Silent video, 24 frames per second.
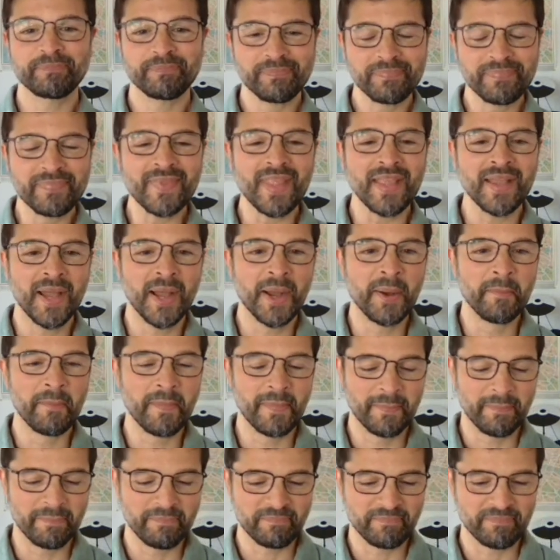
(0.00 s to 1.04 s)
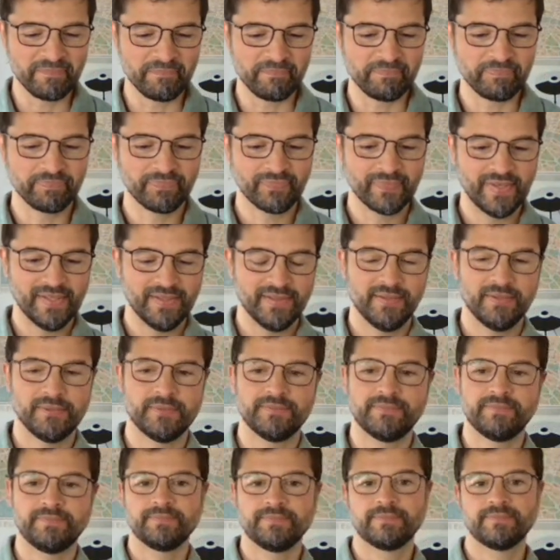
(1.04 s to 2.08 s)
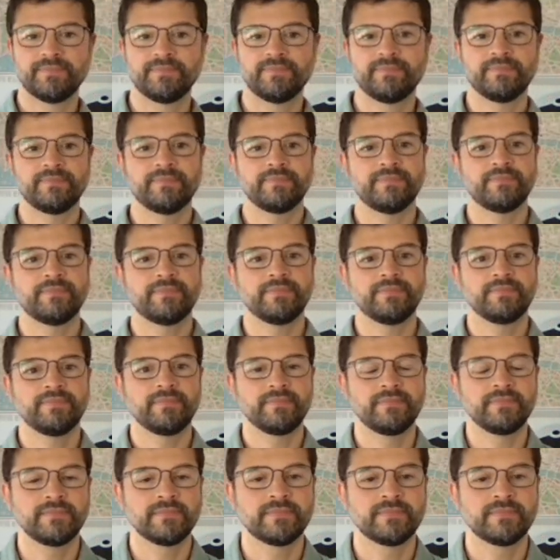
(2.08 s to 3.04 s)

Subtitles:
All right. So I'm going to